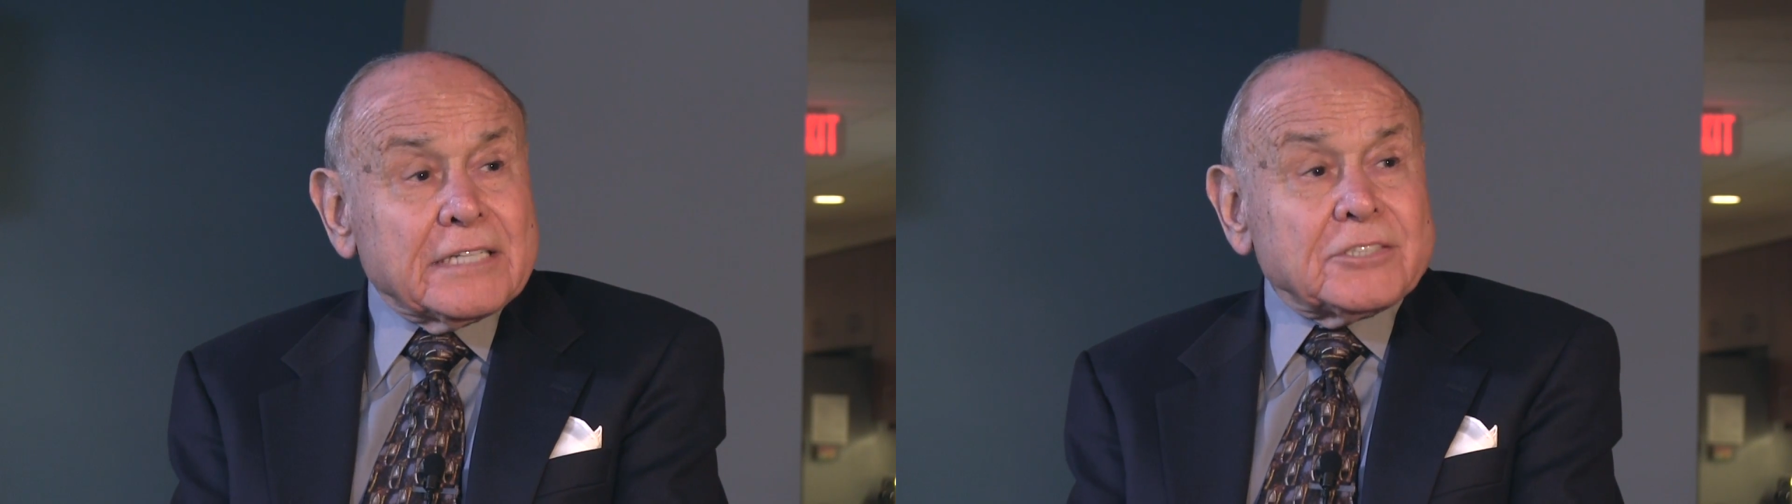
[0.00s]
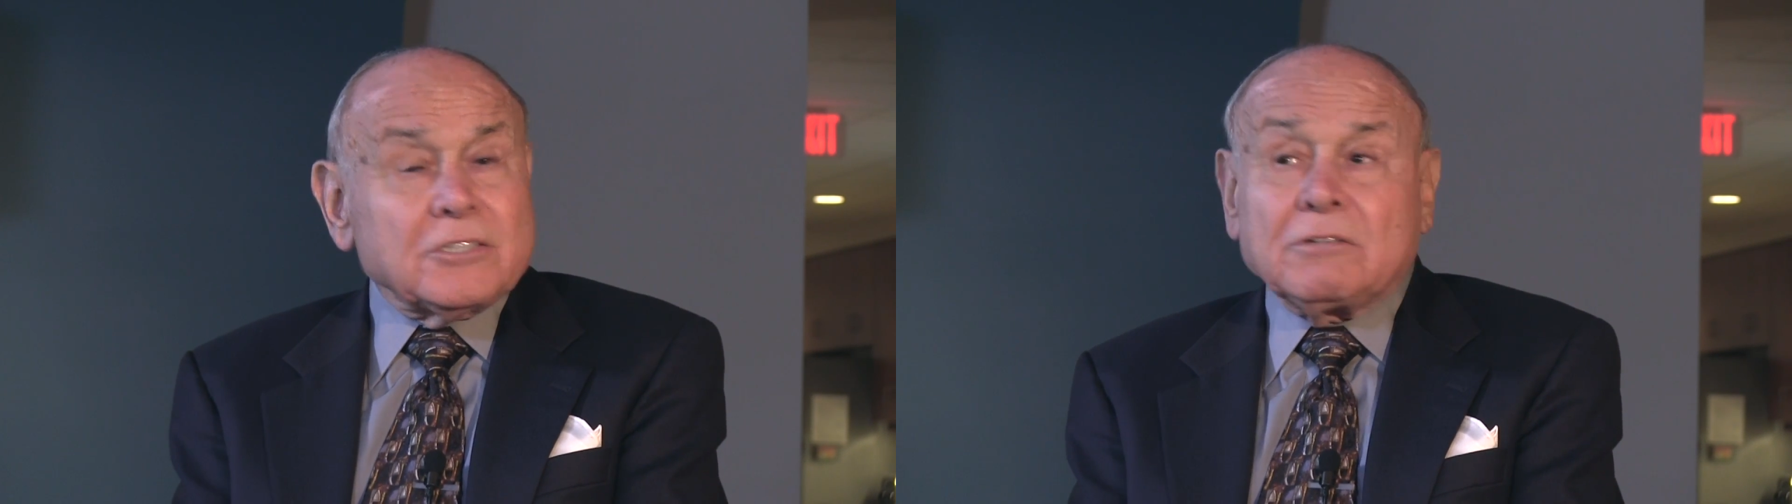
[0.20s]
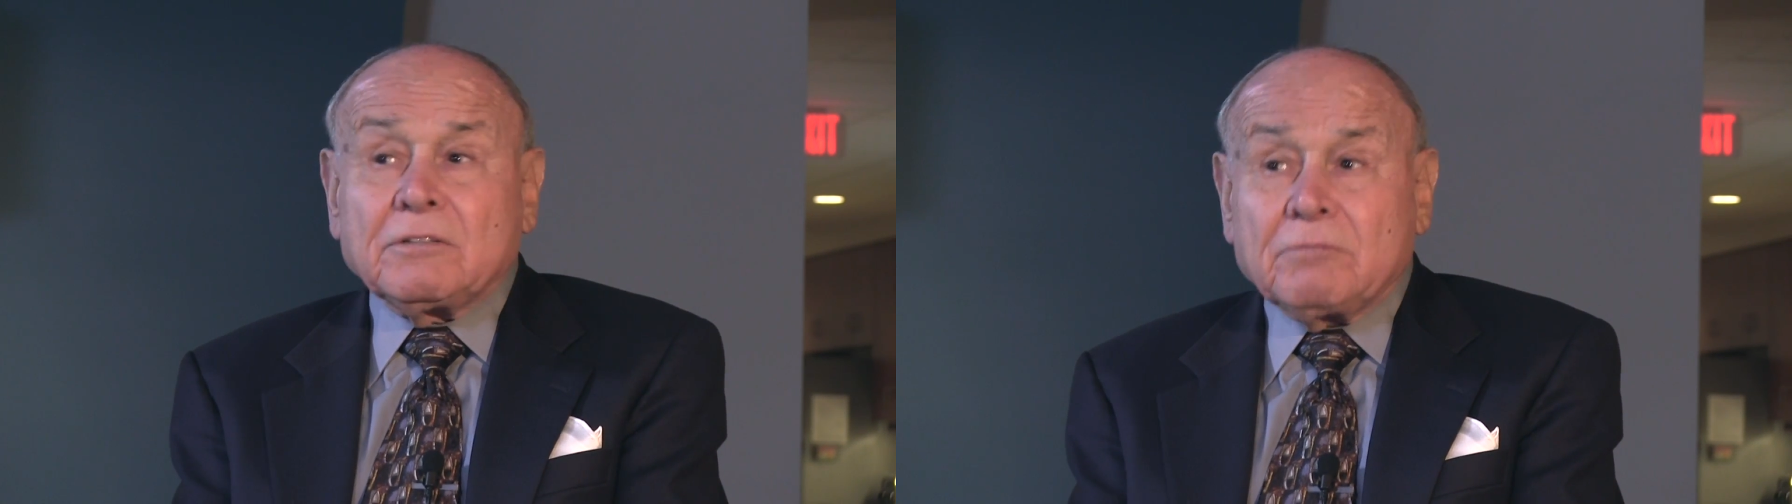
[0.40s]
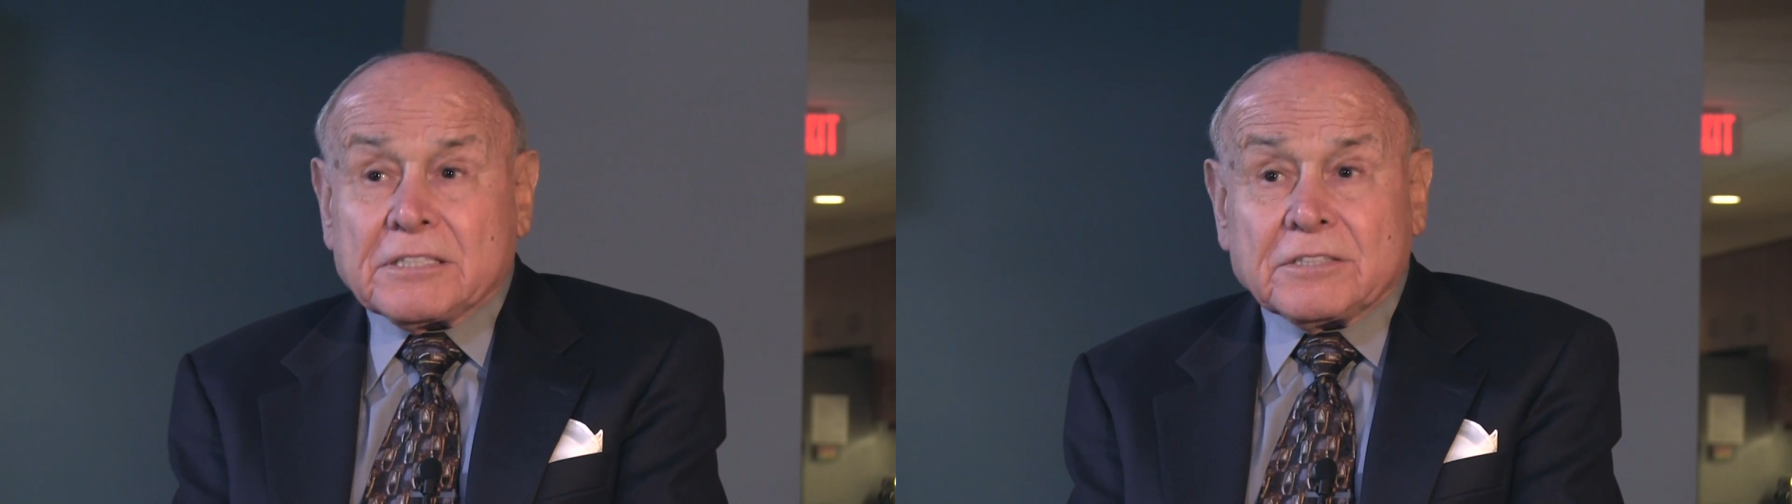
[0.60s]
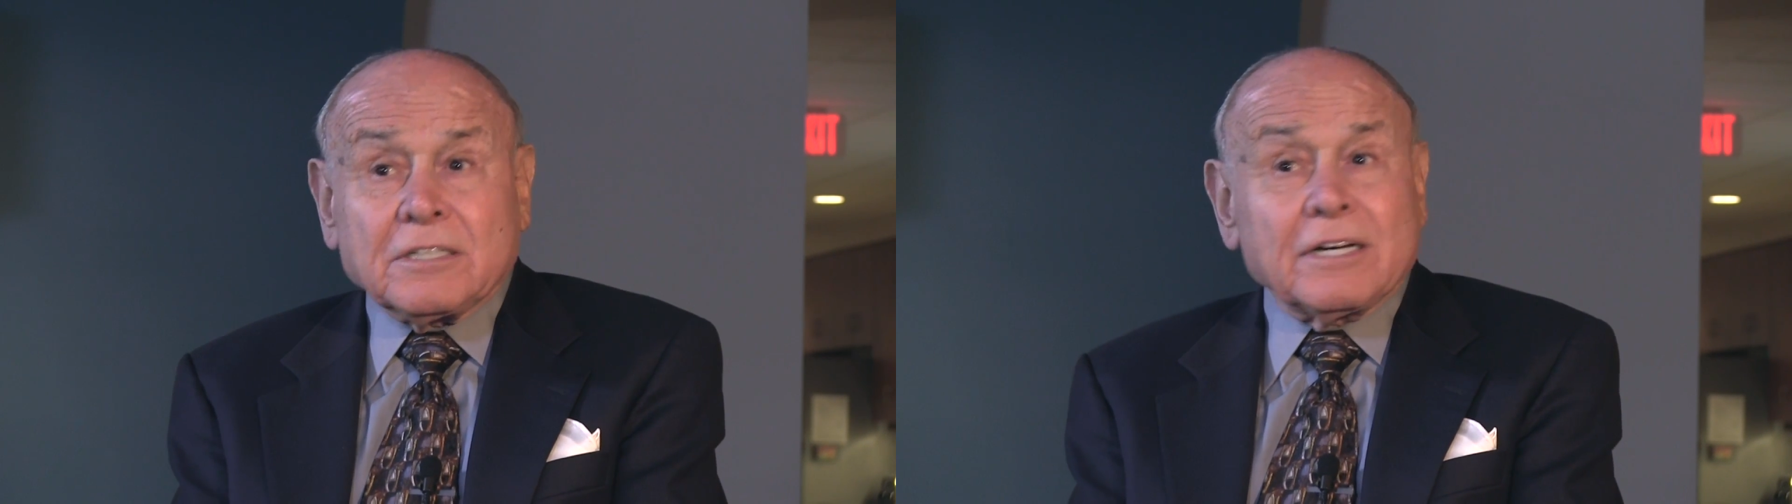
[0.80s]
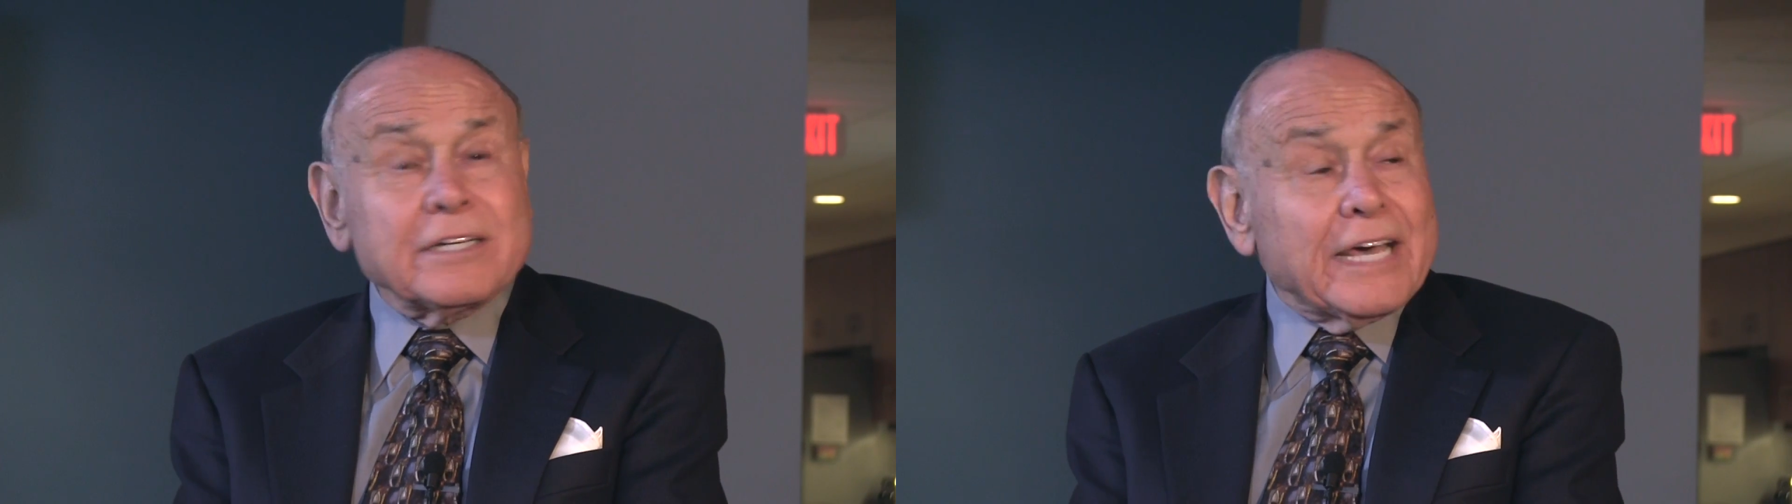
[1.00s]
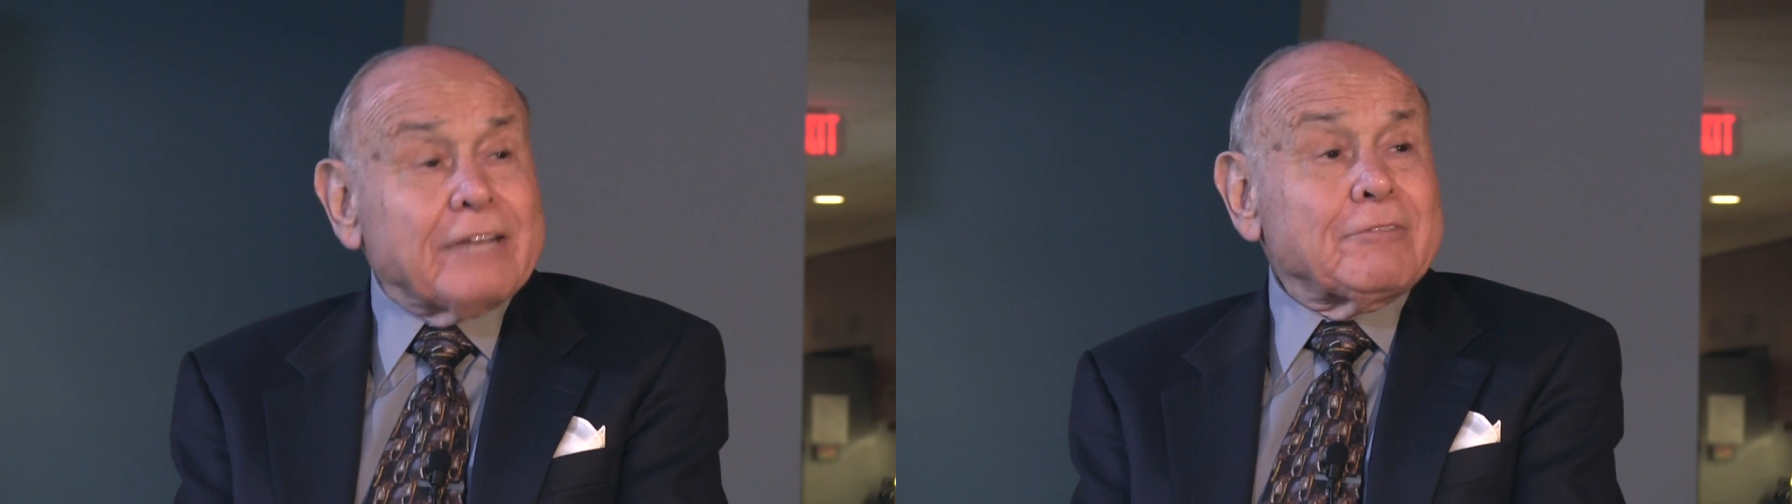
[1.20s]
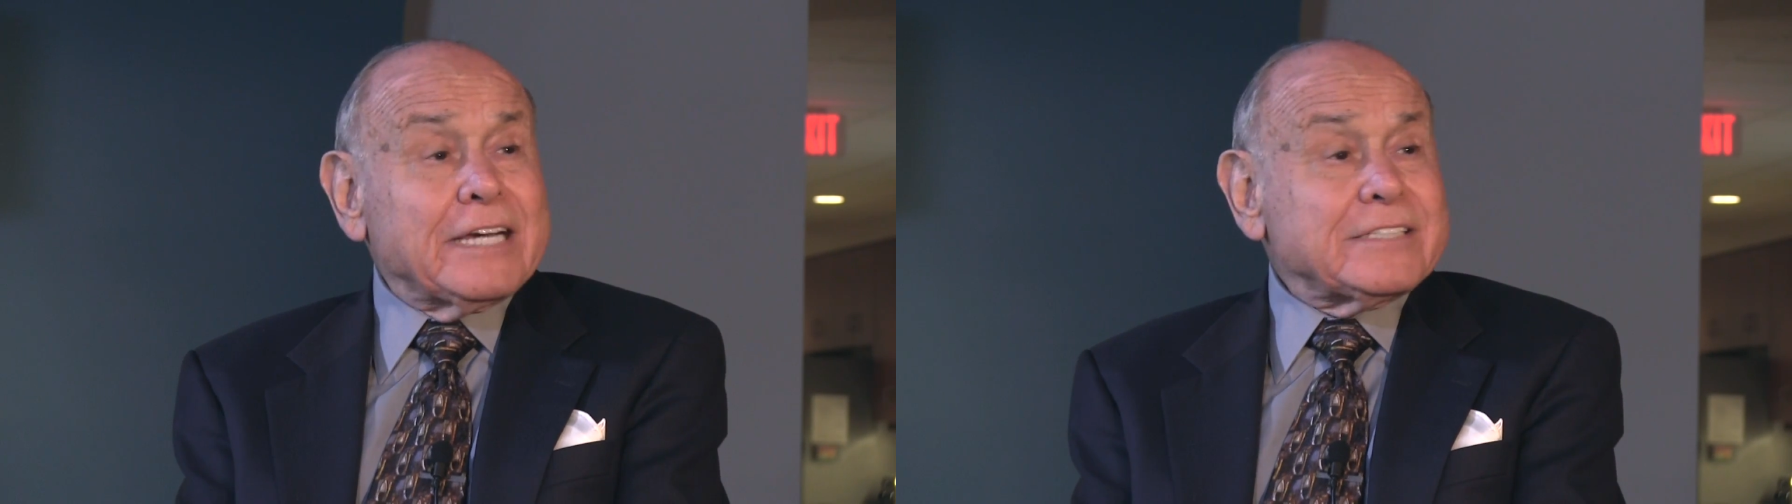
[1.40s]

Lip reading: issue, which again